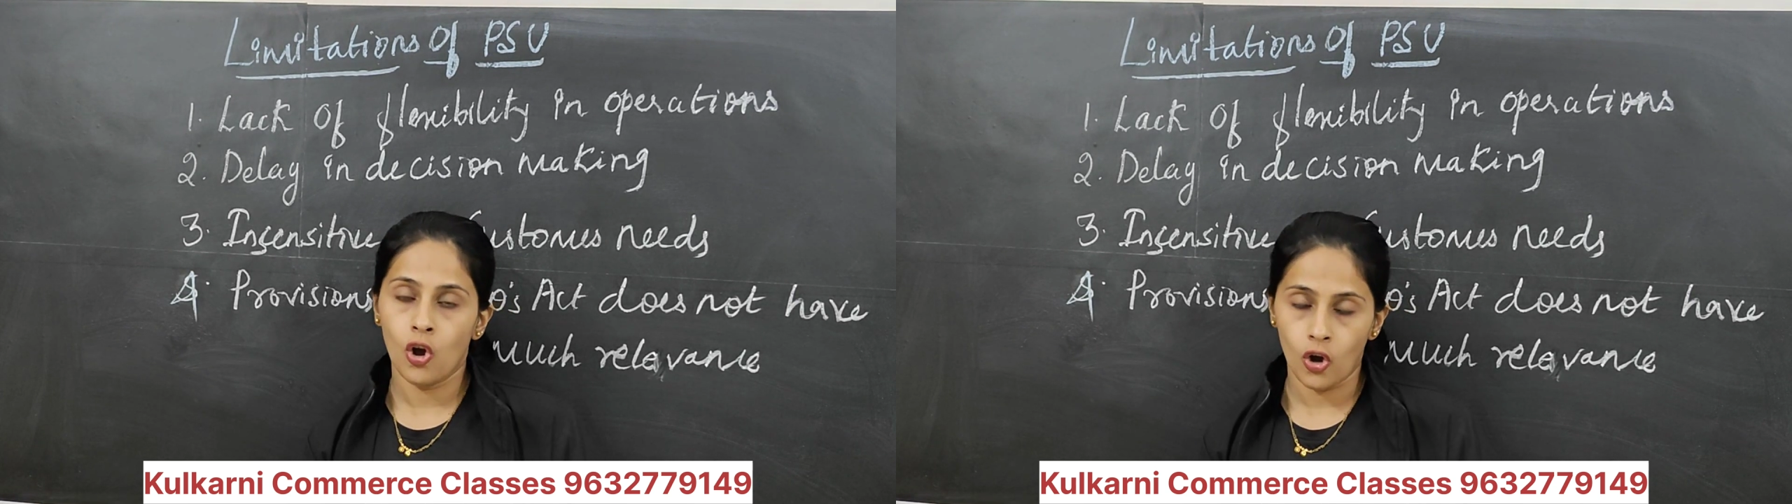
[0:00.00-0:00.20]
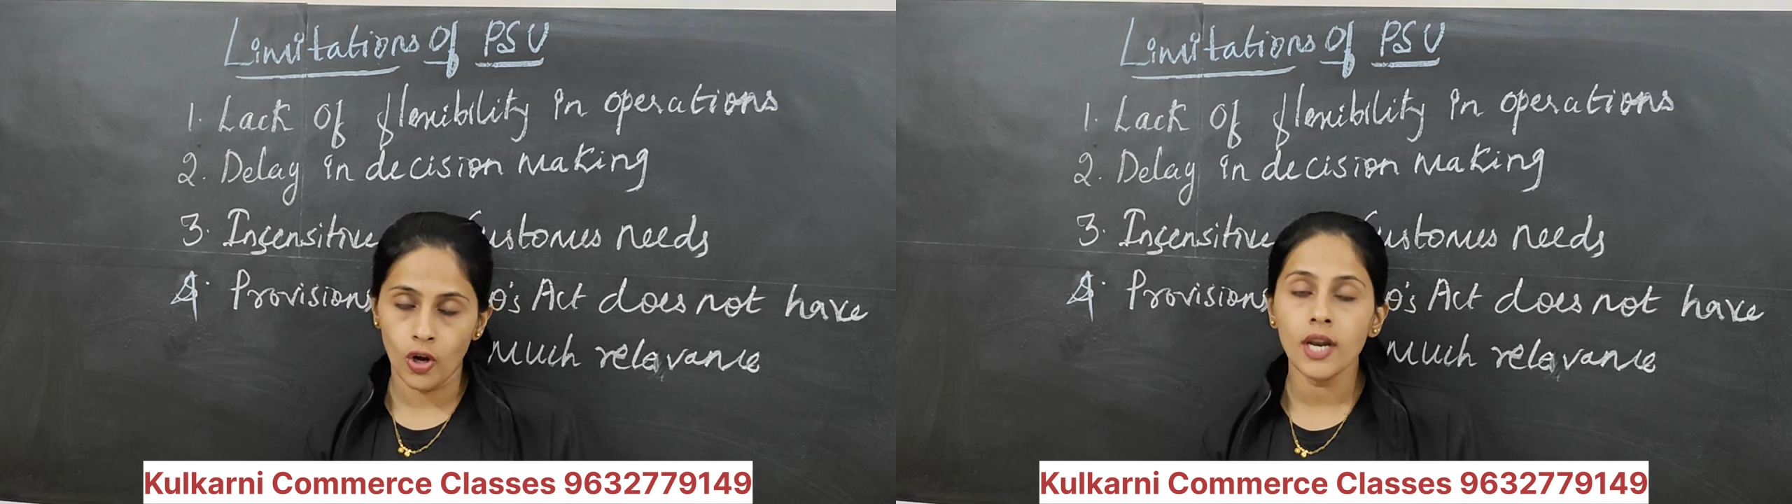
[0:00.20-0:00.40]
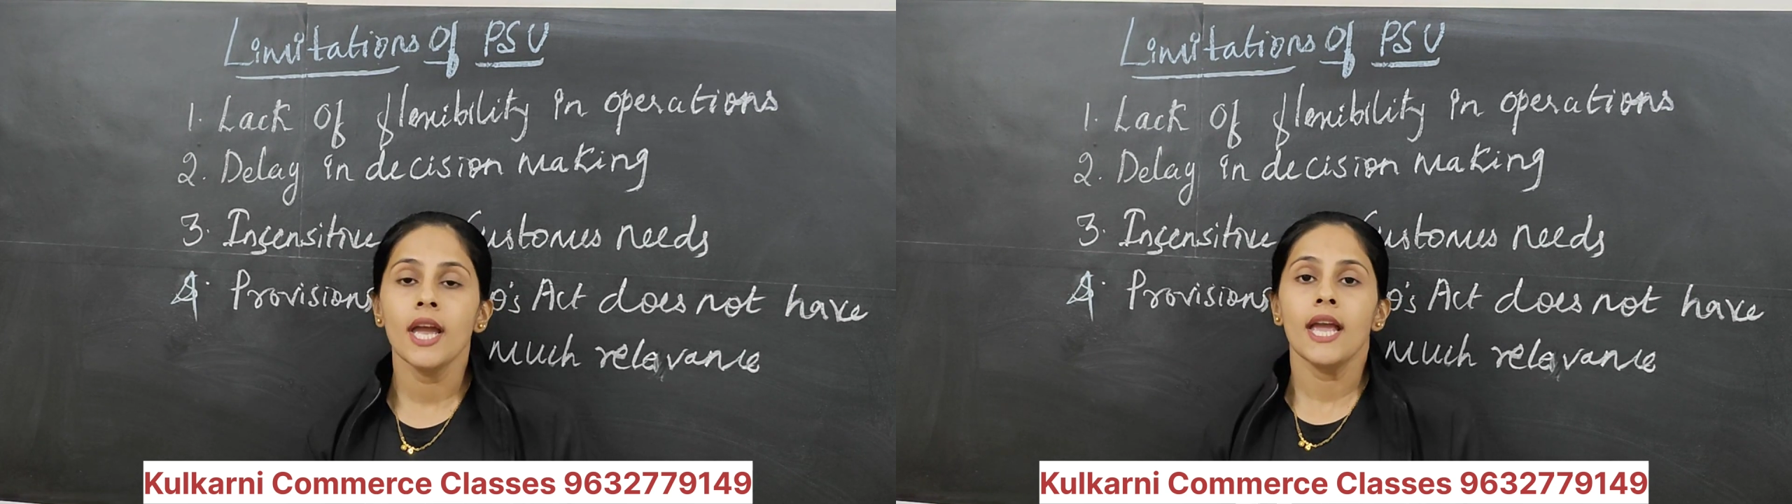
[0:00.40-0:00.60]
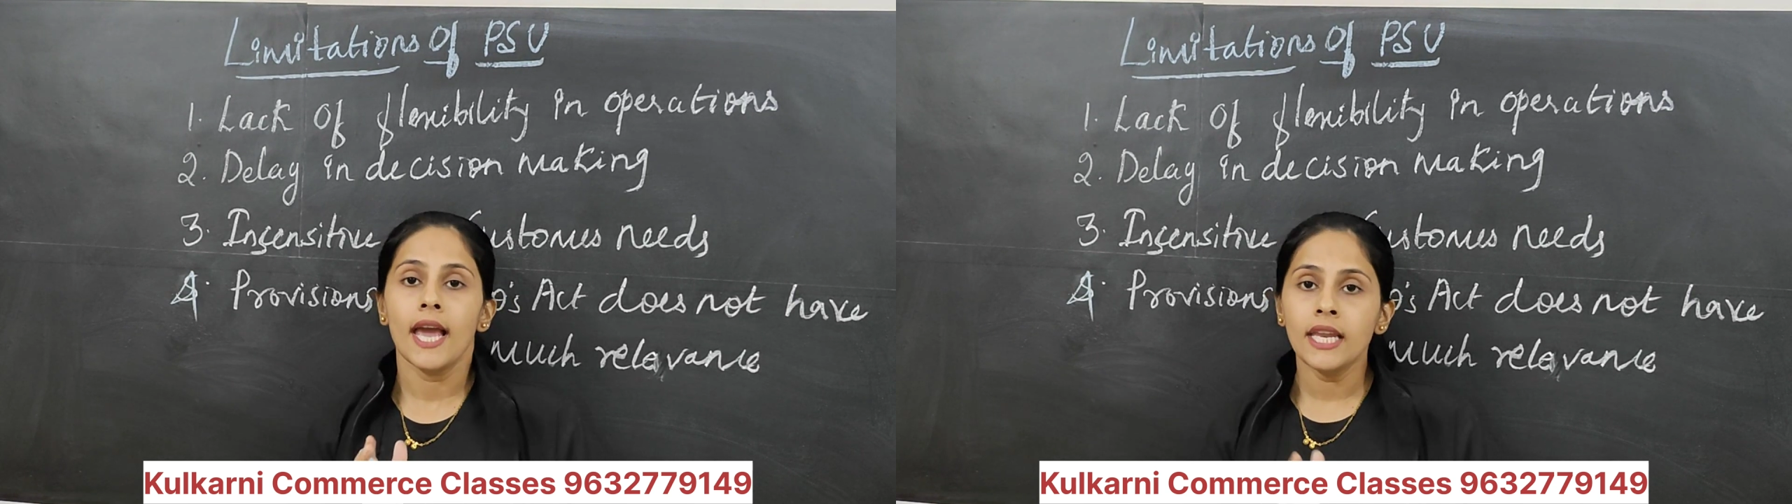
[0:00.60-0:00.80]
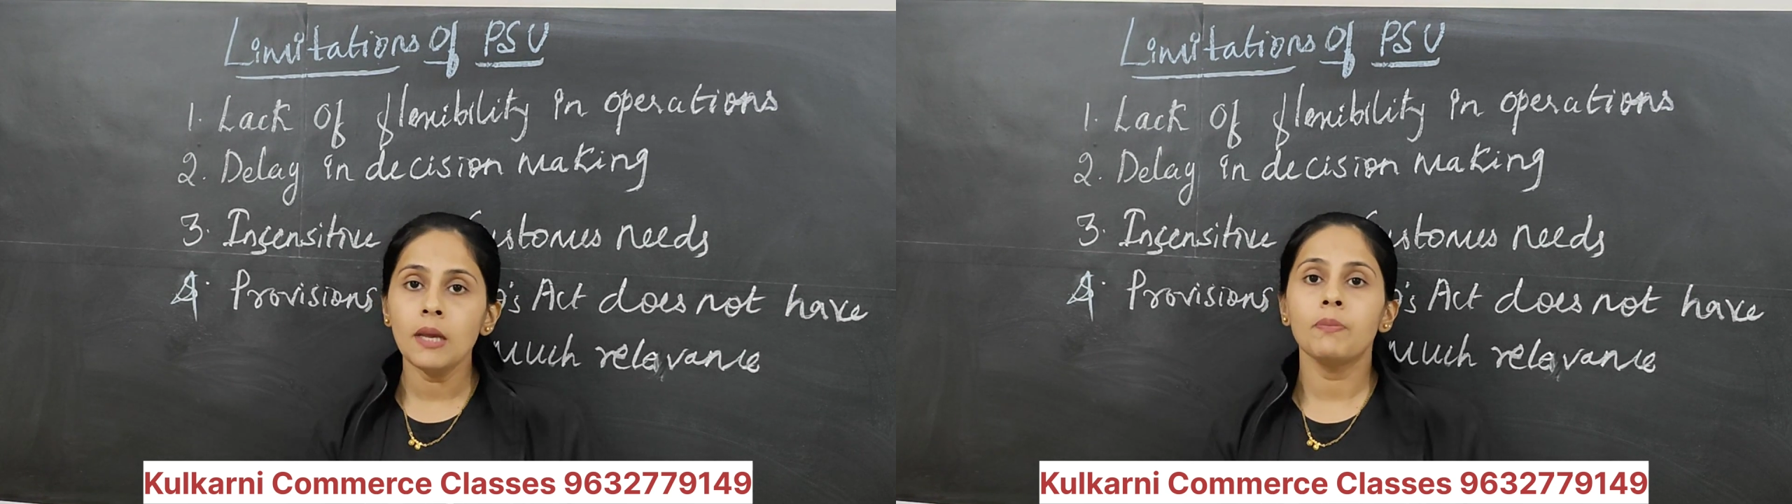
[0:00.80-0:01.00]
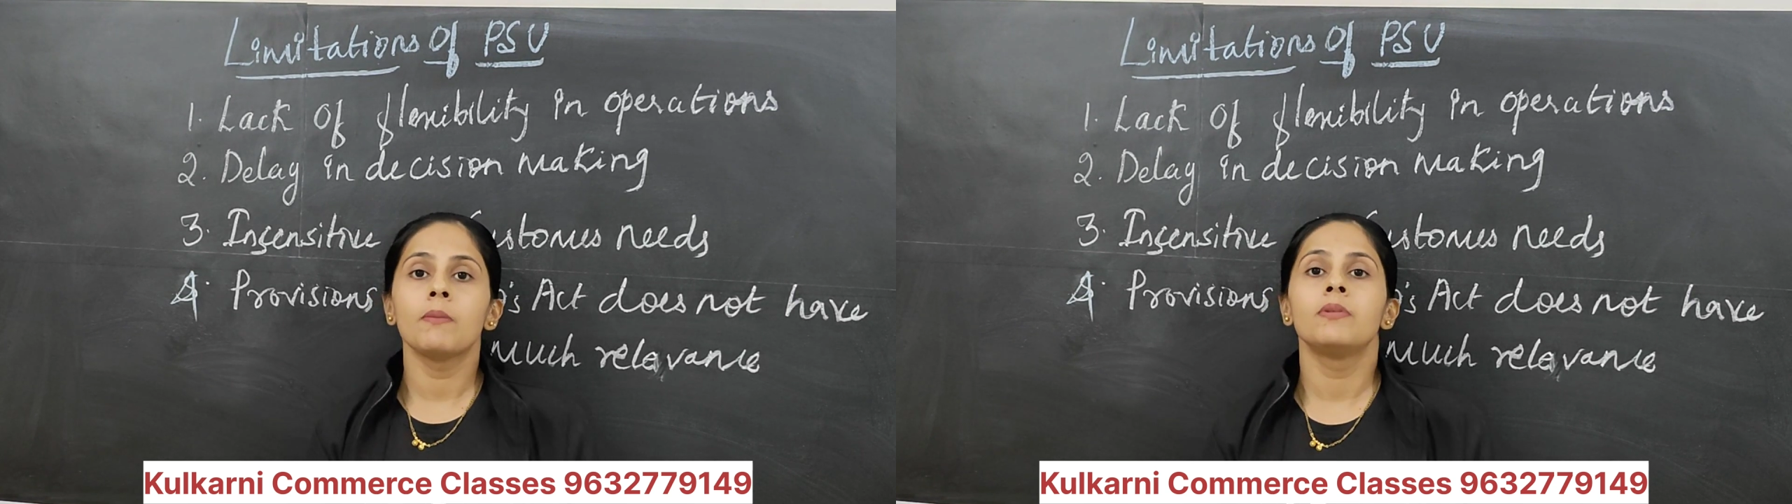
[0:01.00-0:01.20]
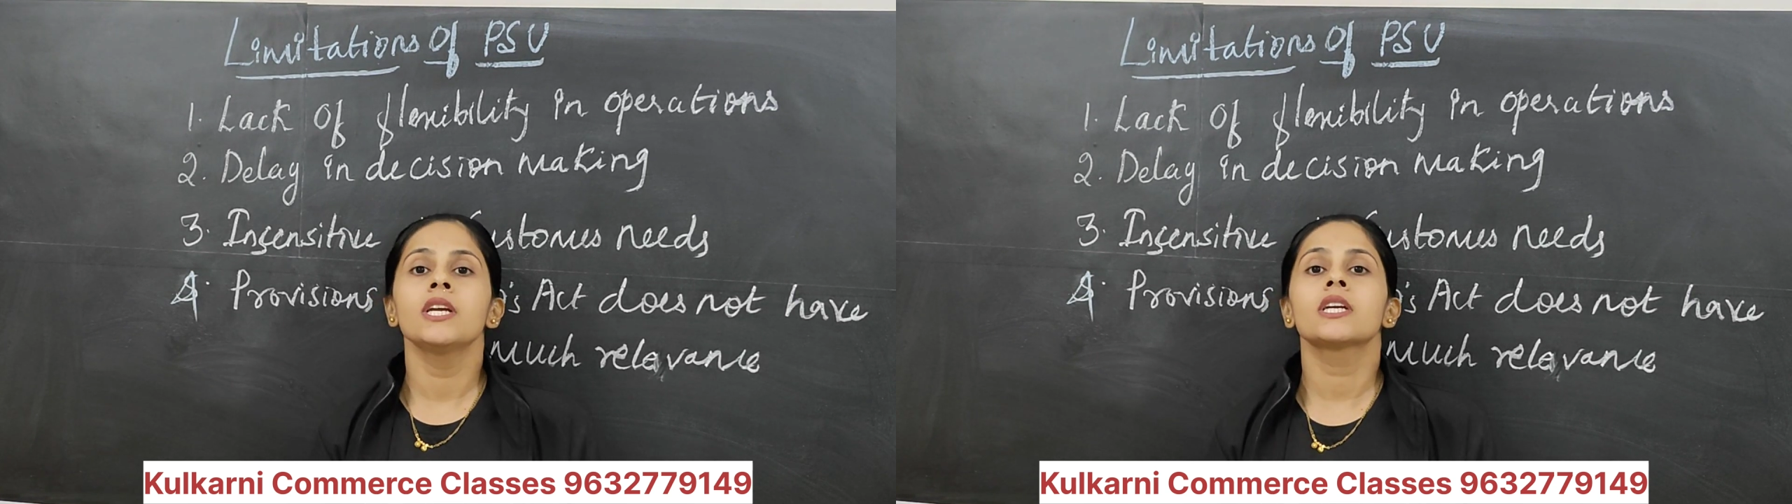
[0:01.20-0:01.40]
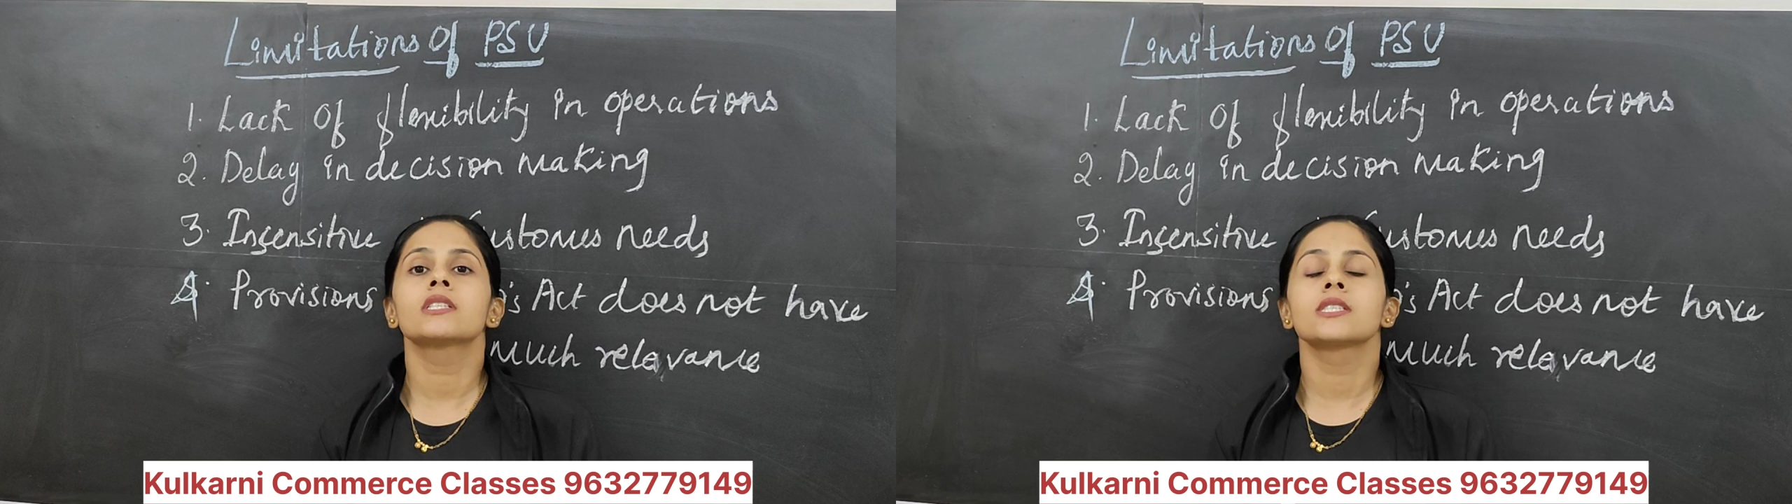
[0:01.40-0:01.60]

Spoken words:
or any public